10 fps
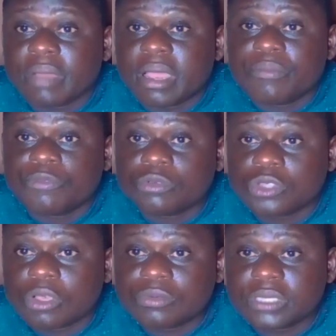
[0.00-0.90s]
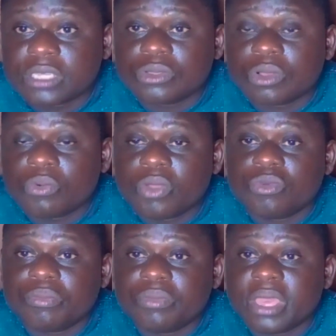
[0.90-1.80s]
Palm fruit subsector where
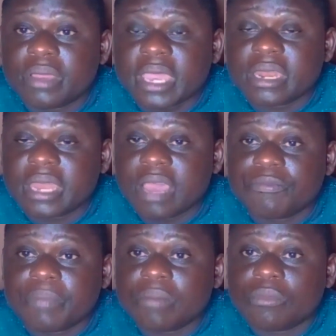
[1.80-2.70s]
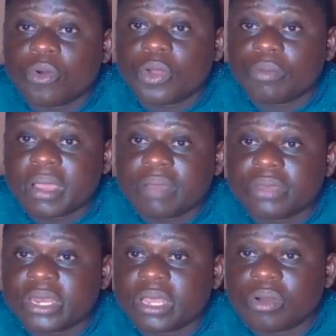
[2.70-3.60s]
we can have palm oil,
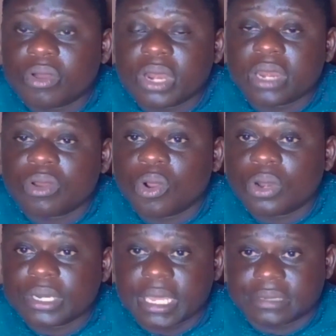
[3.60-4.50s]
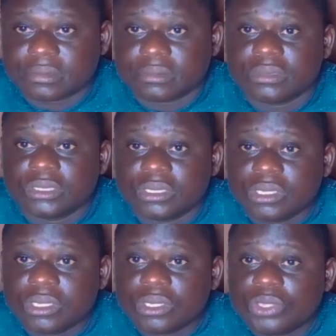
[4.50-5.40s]
palm kernel oil, and all that.
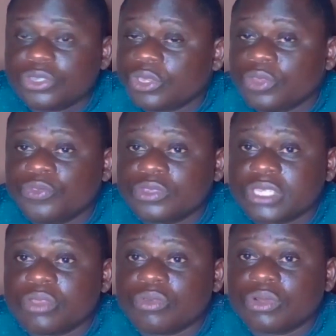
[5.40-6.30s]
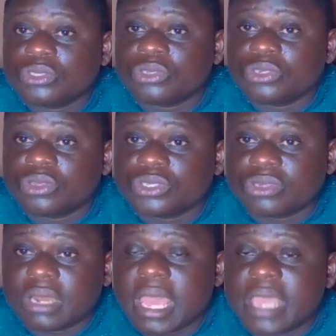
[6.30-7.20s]
So if you say you want to
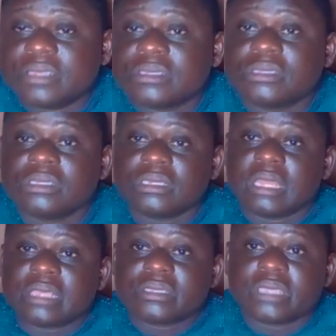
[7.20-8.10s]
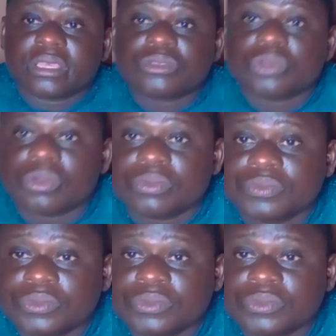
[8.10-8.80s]
industrialize that sector,